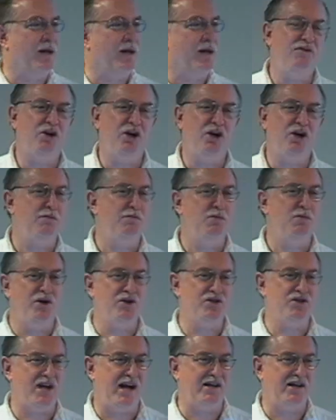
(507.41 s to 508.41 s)
If you're a
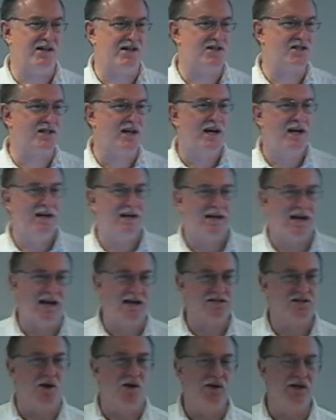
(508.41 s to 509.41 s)
computer scientist
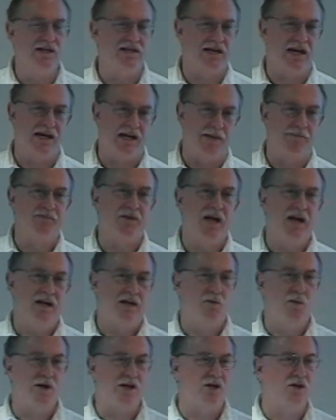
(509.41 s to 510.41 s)
as old as I am,
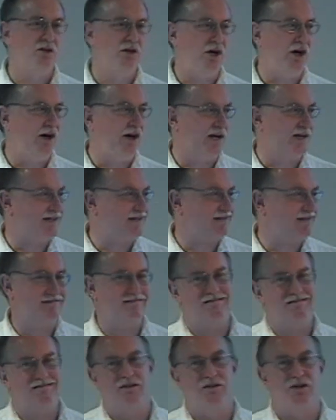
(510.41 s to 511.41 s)
what you learn is
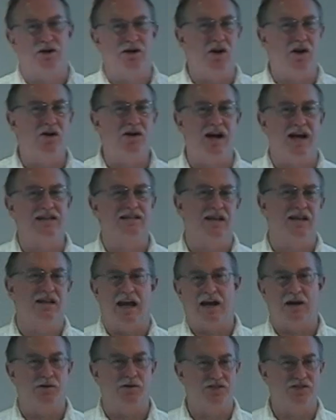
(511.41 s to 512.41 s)
you learn all kinds of
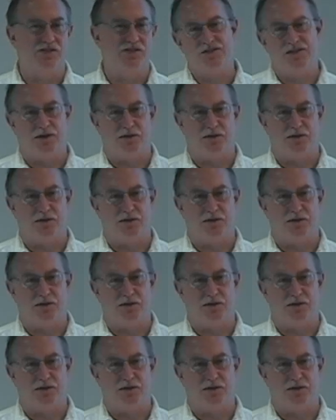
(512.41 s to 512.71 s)
languages.